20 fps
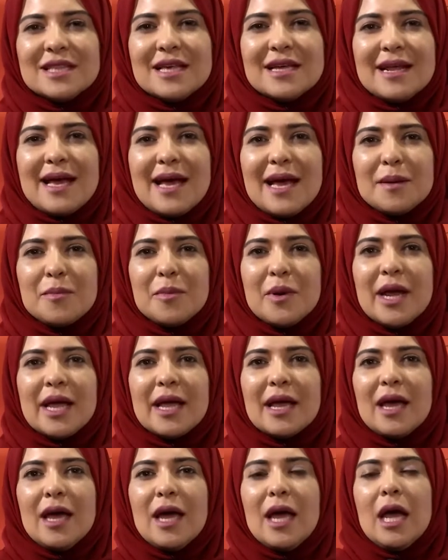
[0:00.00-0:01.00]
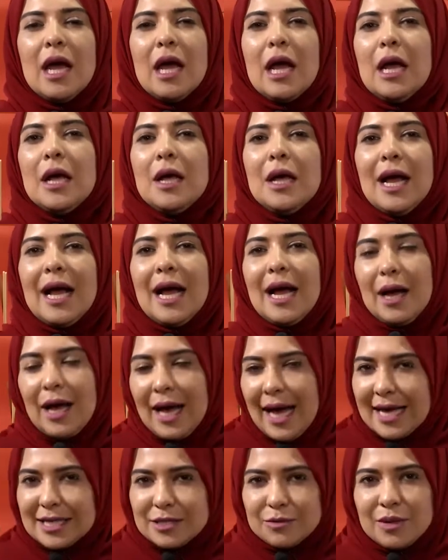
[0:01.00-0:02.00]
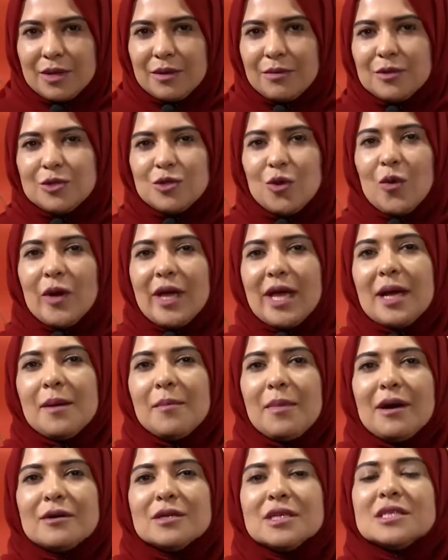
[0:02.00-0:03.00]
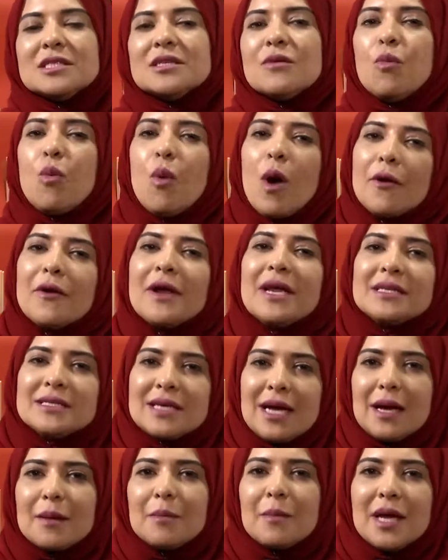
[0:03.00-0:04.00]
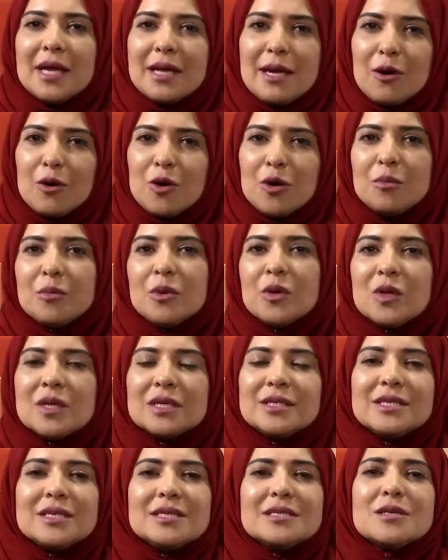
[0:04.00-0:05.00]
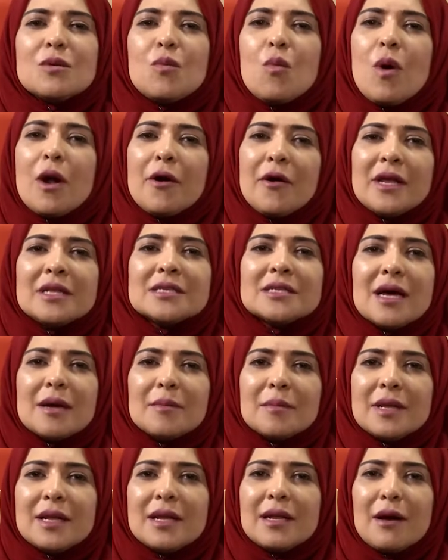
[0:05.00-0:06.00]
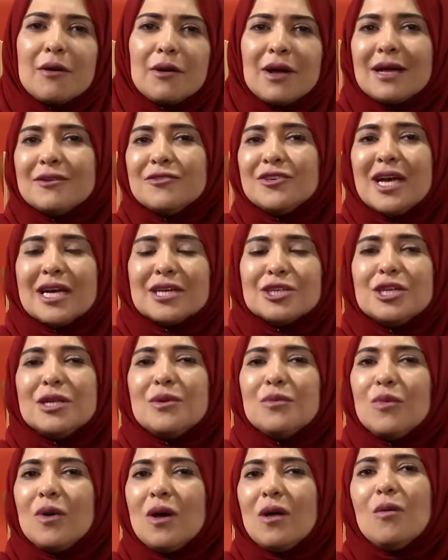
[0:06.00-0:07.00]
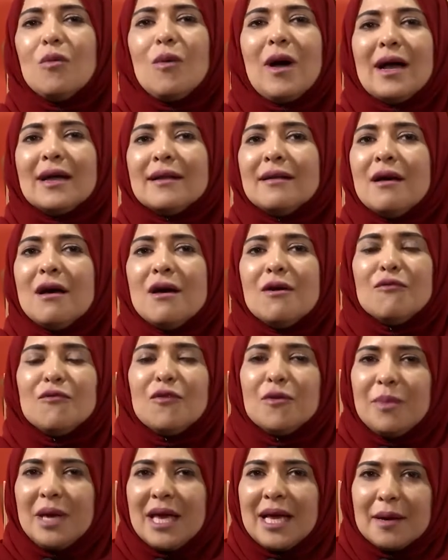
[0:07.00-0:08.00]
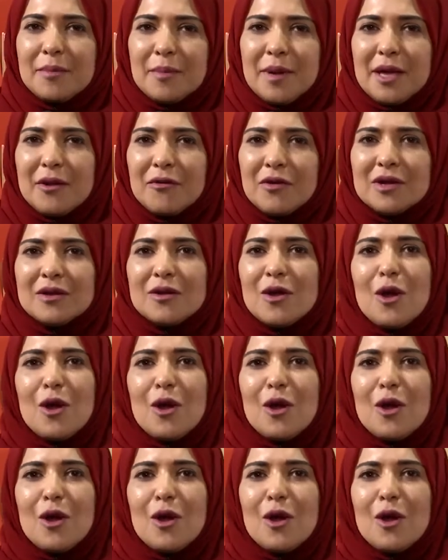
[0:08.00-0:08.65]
that ad break as we were talking about, it's a worrying time in our community, it's a worrying time in our country, actually worldwide, for being a parent.